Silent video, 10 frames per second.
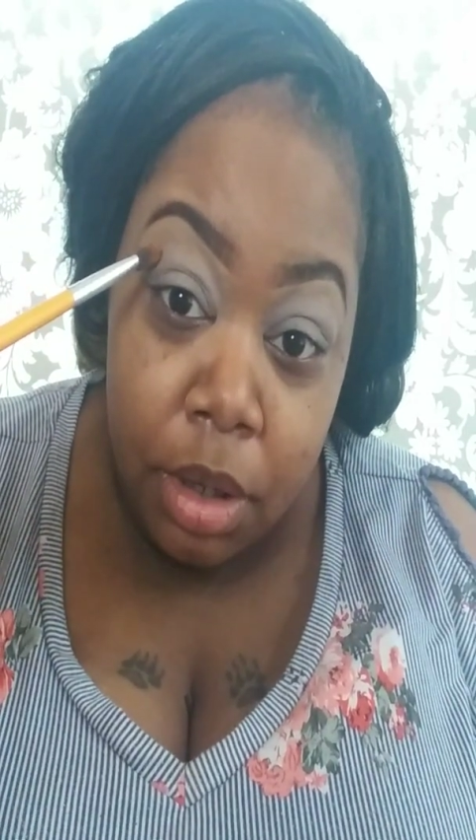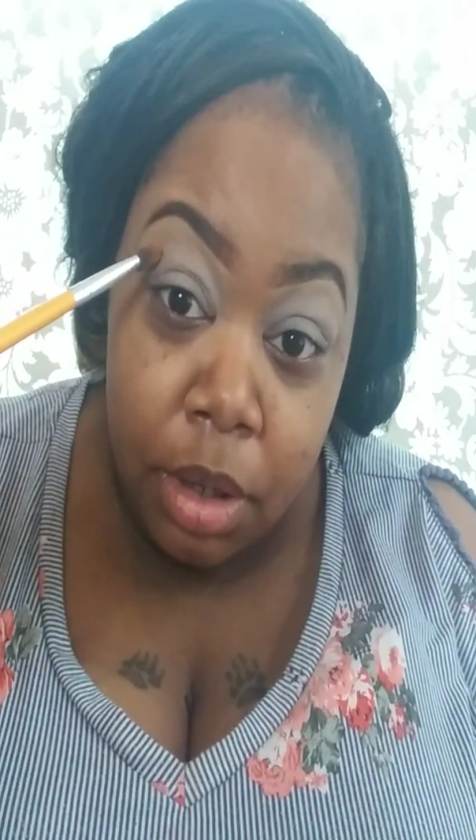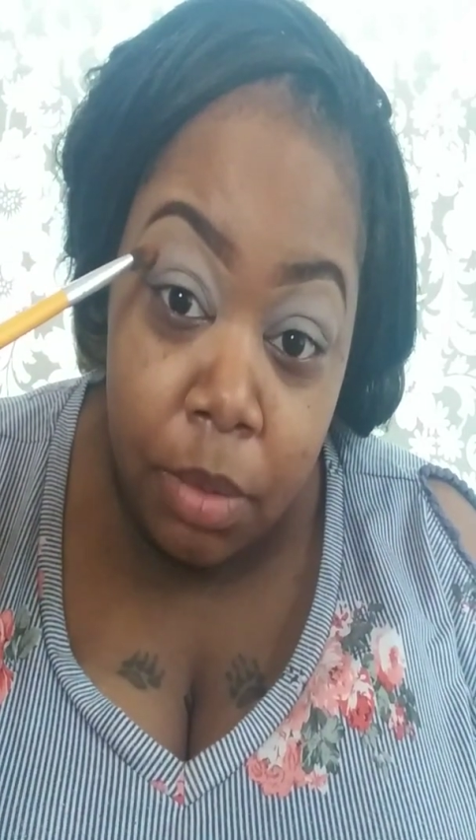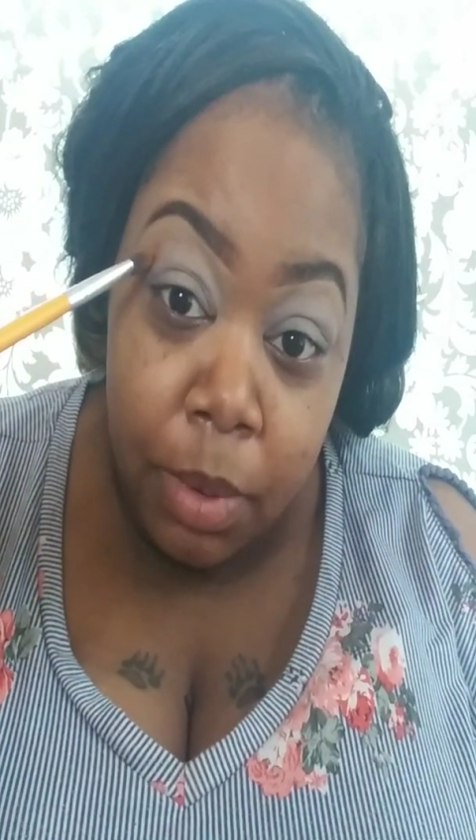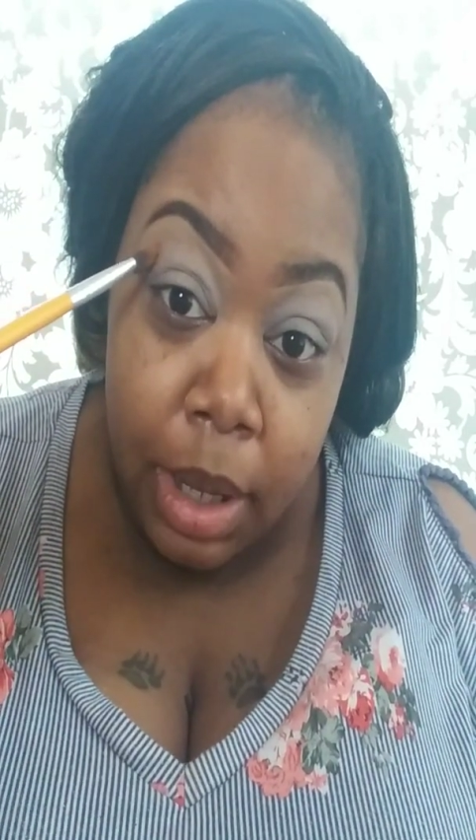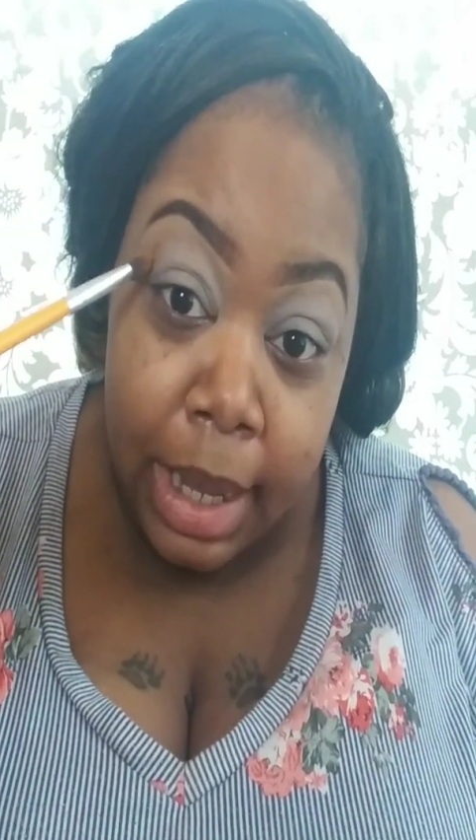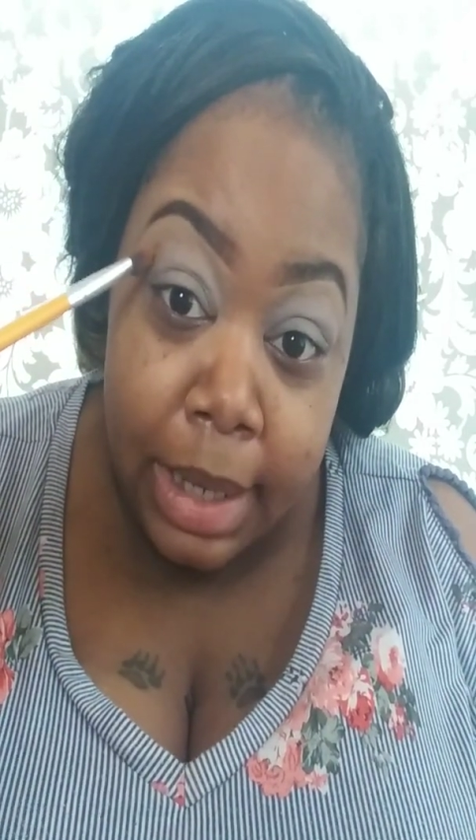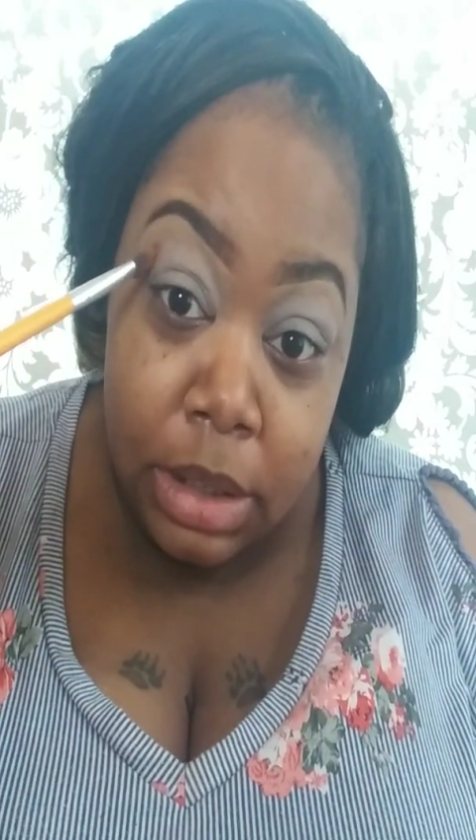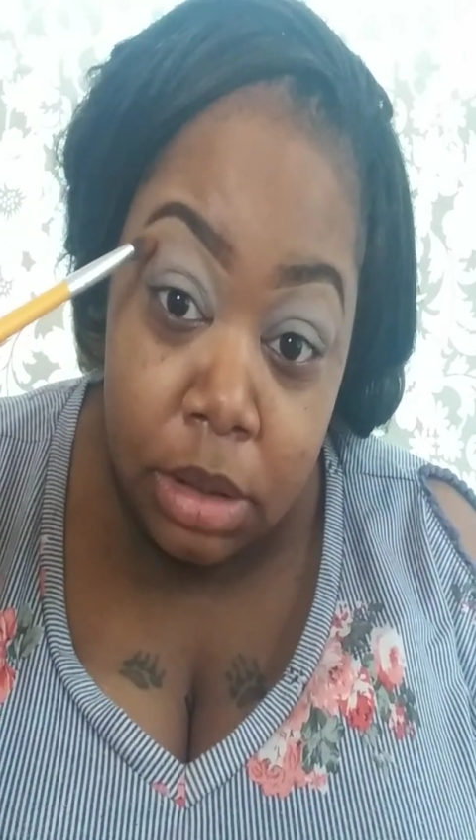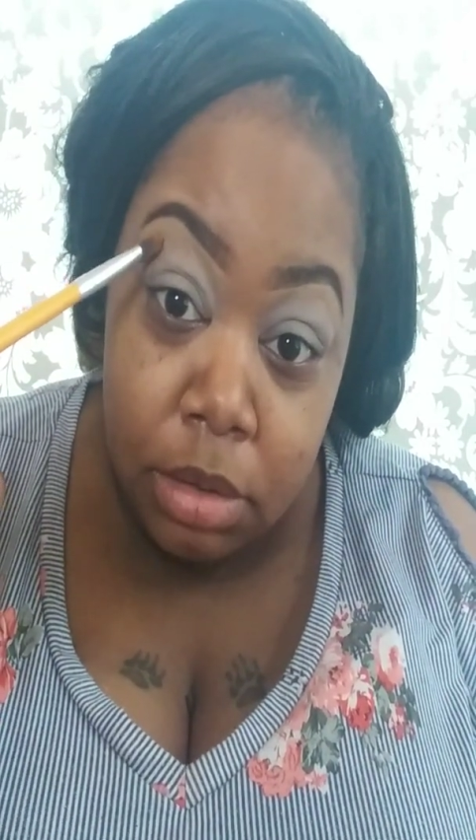well,
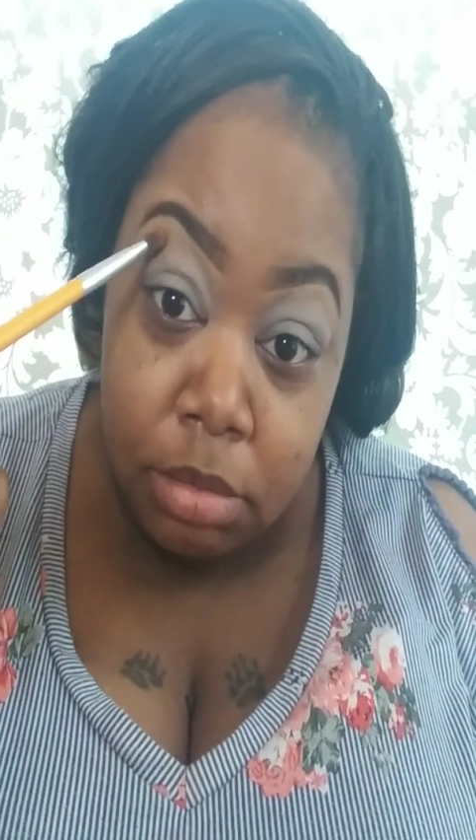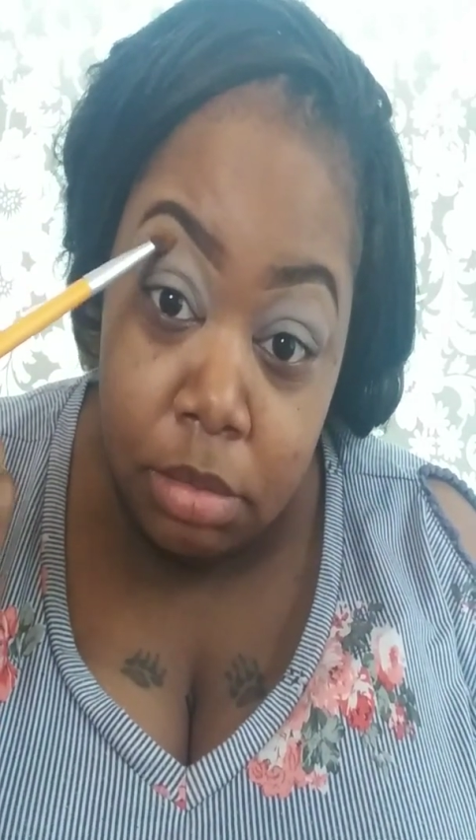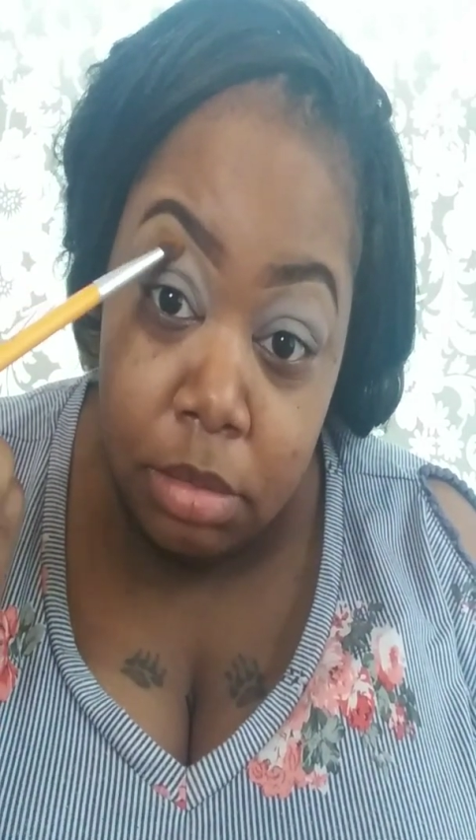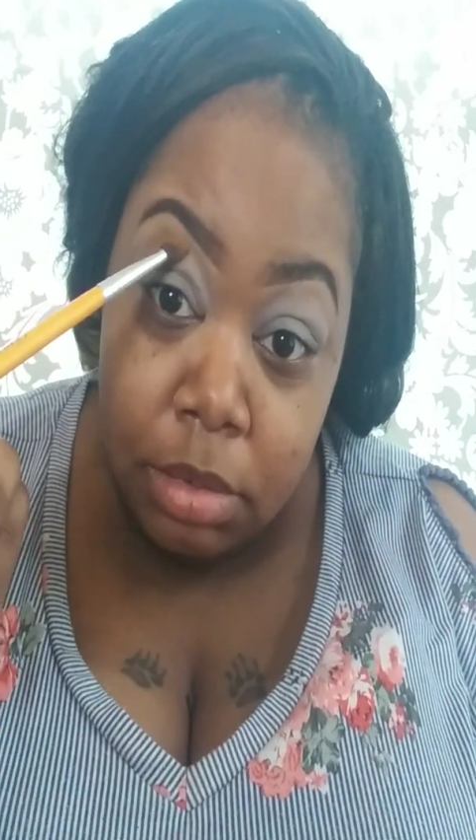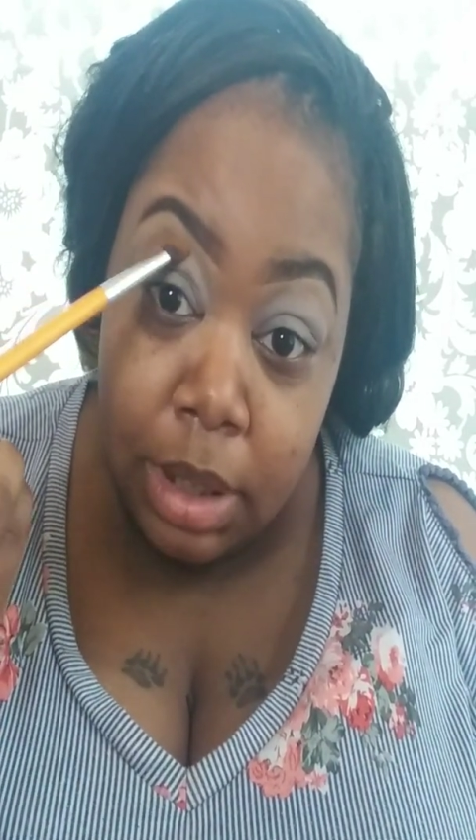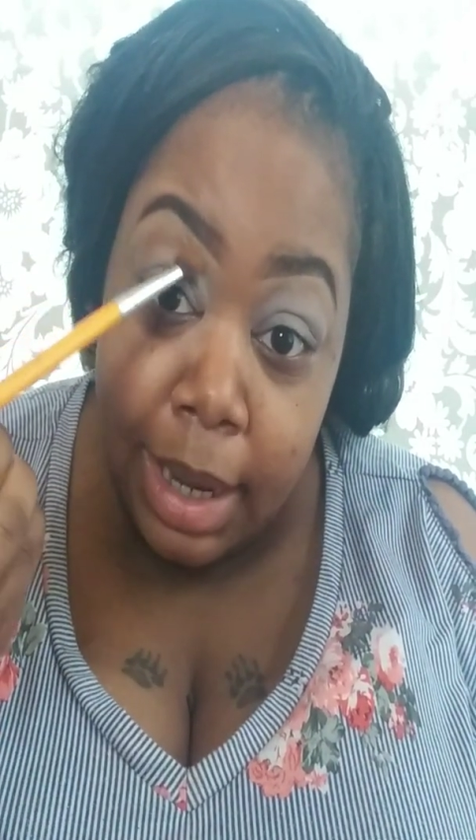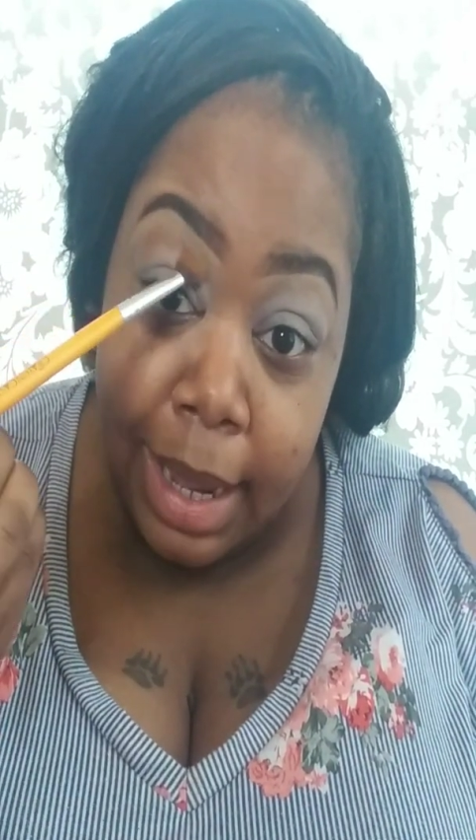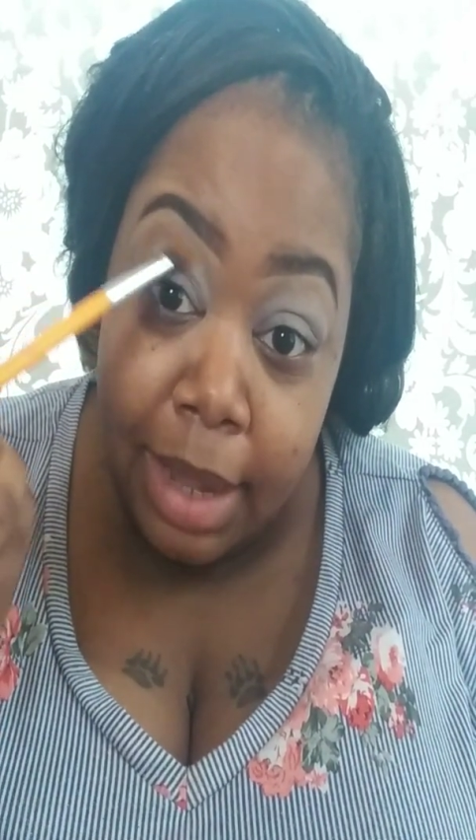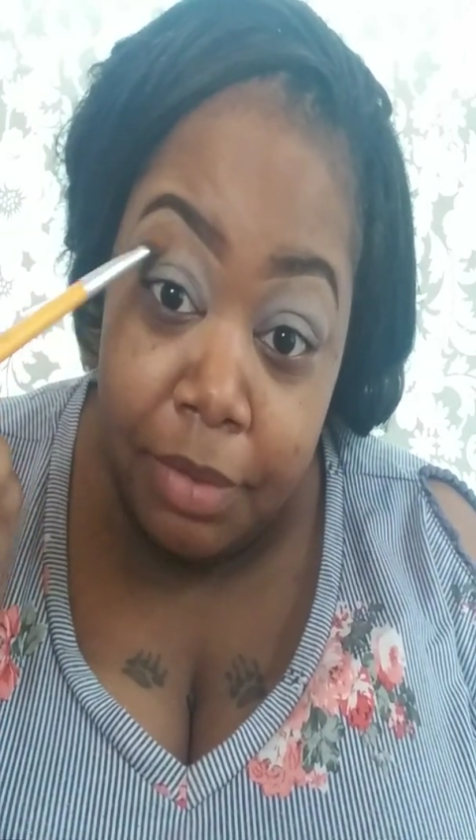I have